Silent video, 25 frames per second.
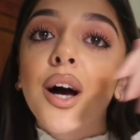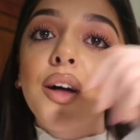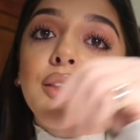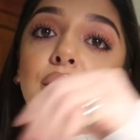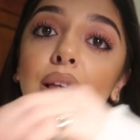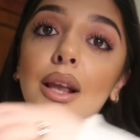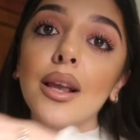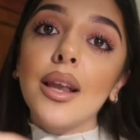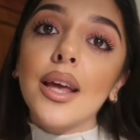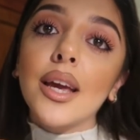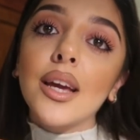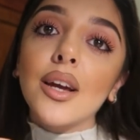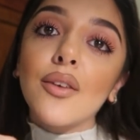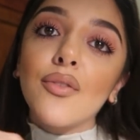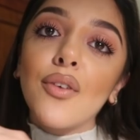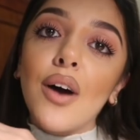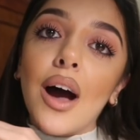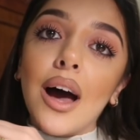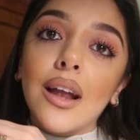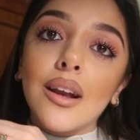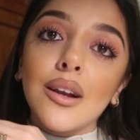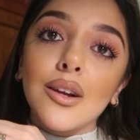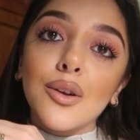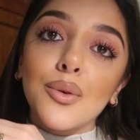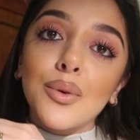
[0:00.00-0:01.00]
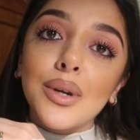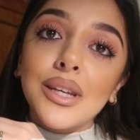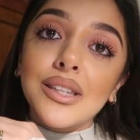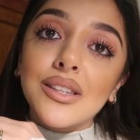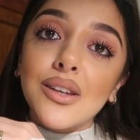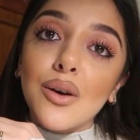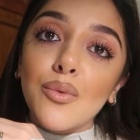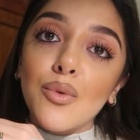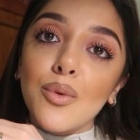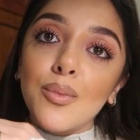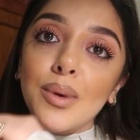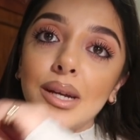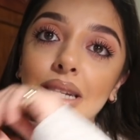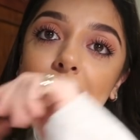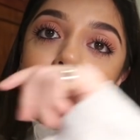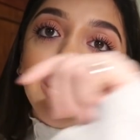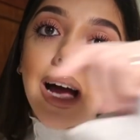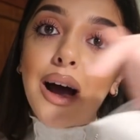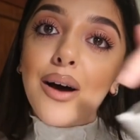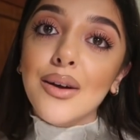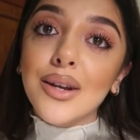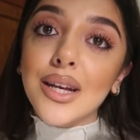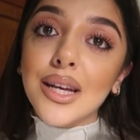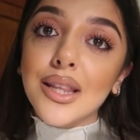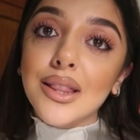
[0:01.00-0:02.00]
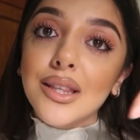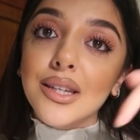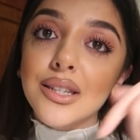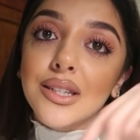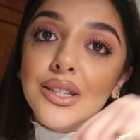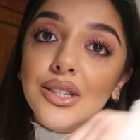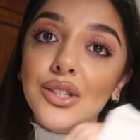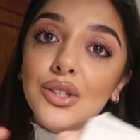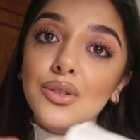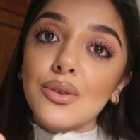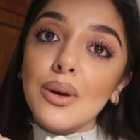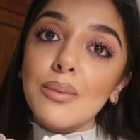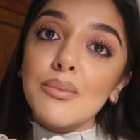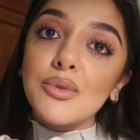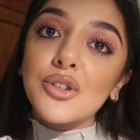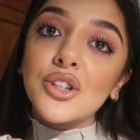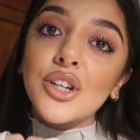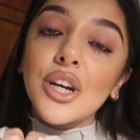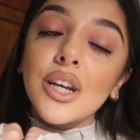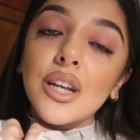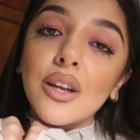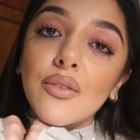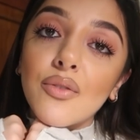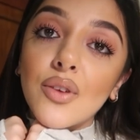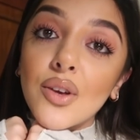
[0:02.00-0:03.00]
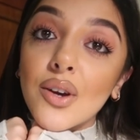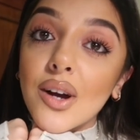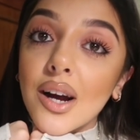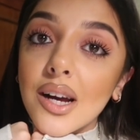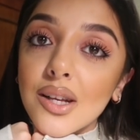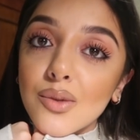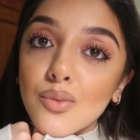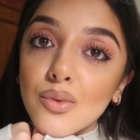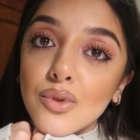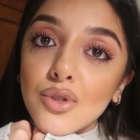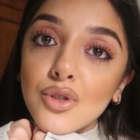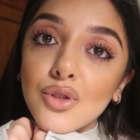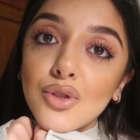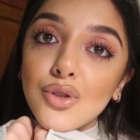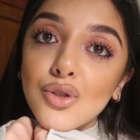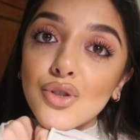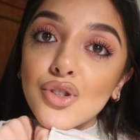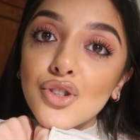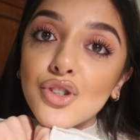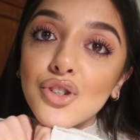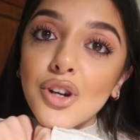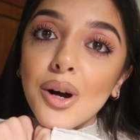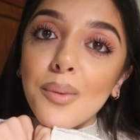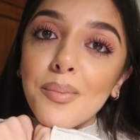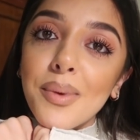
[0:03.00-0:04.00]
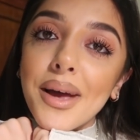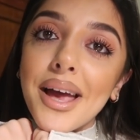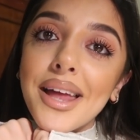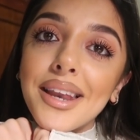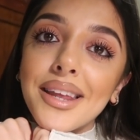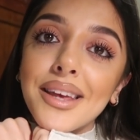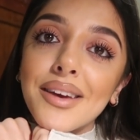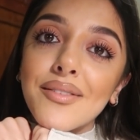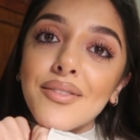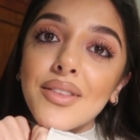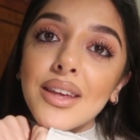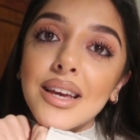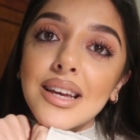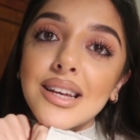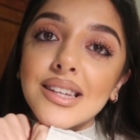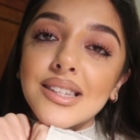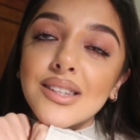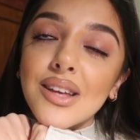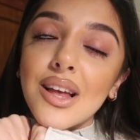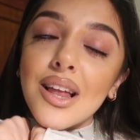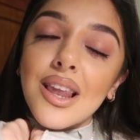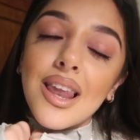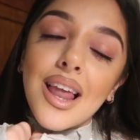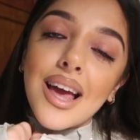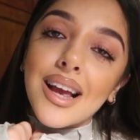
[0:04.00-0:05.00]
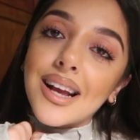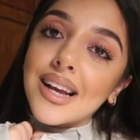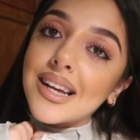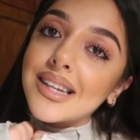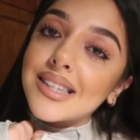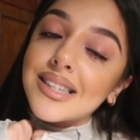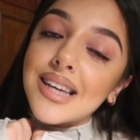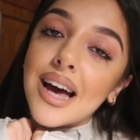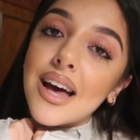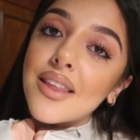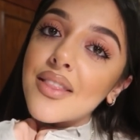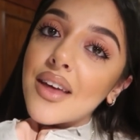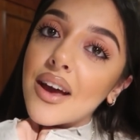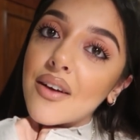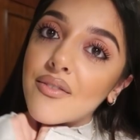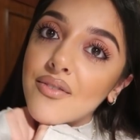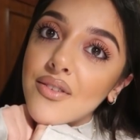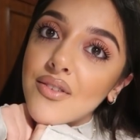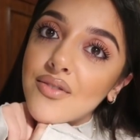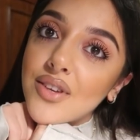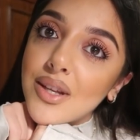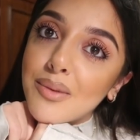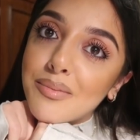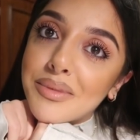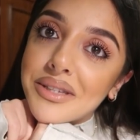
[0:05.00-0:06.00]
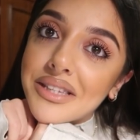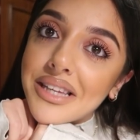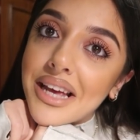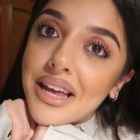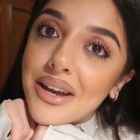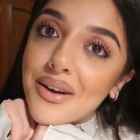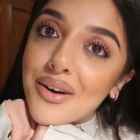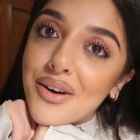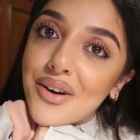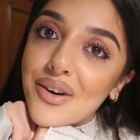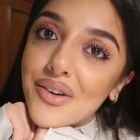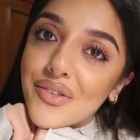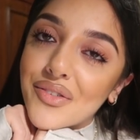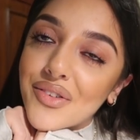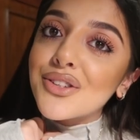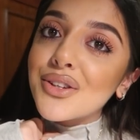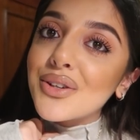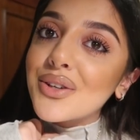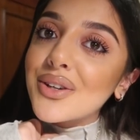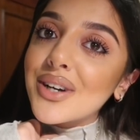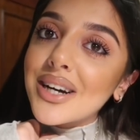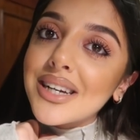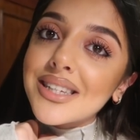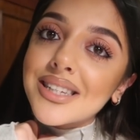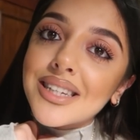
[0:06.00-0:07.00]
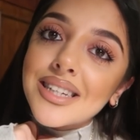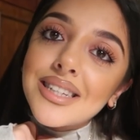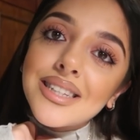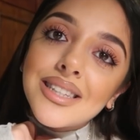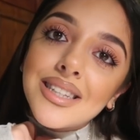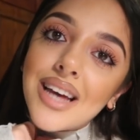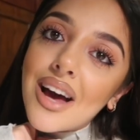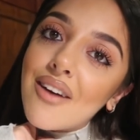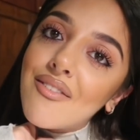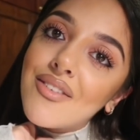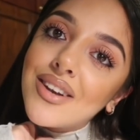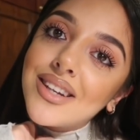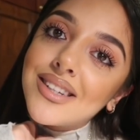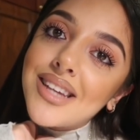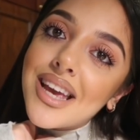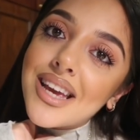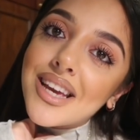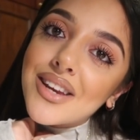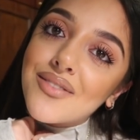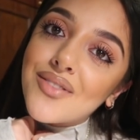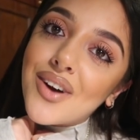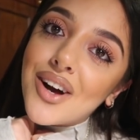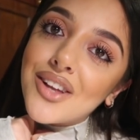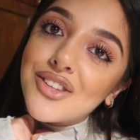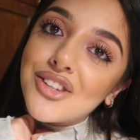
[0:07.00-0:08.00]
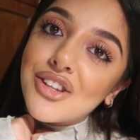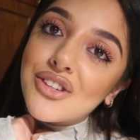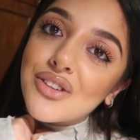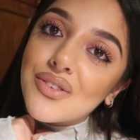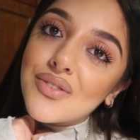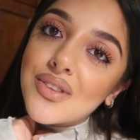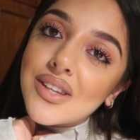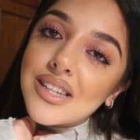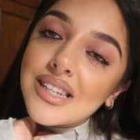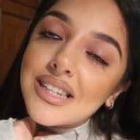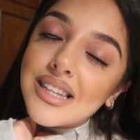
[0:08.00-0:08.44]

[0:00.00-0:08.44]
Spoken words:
The link for Anna Luisa will be down in the description if you guys want to shop any of these. Like I said, they're 15% off, so you guys can definitely take advantage of the